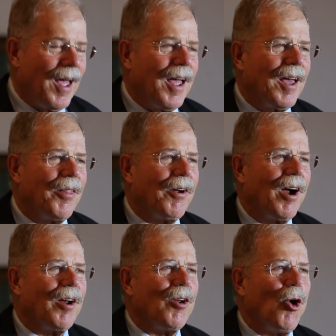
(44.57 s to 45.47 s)
And there
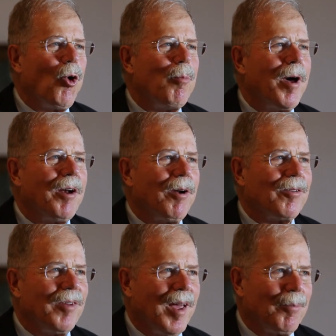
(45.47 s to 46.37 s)
are no better
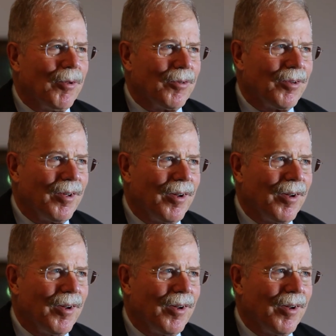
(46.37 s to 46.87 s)
examples